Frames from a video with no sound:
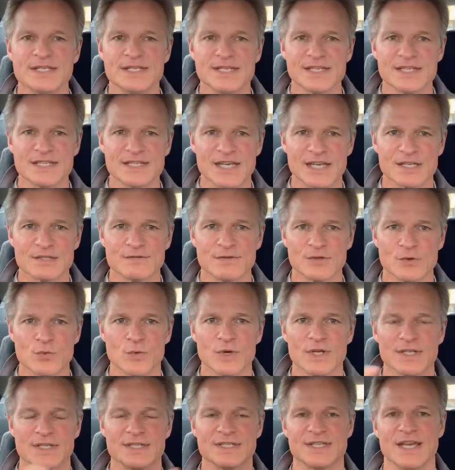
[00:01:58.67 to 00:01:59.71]
successful
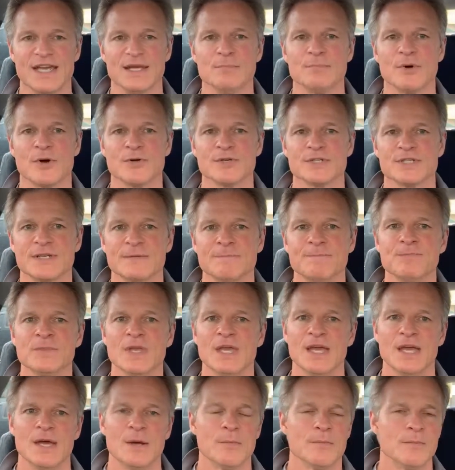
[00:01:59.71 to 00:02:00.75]
real estate person,
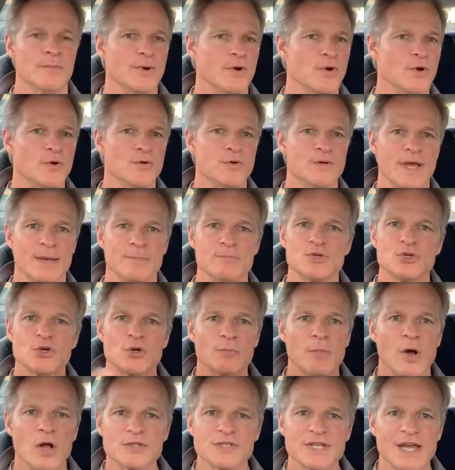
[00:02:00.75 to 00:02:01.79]
earned, I'm
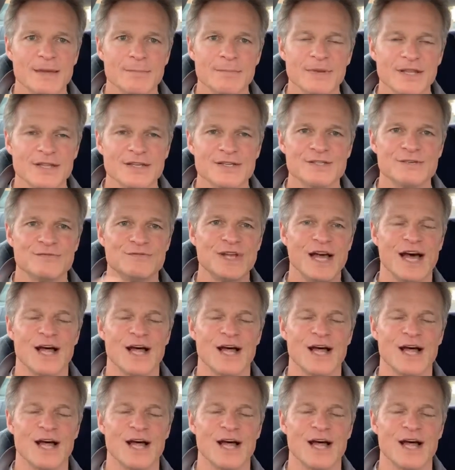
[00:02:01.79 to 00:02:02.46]
sure, multi-millions of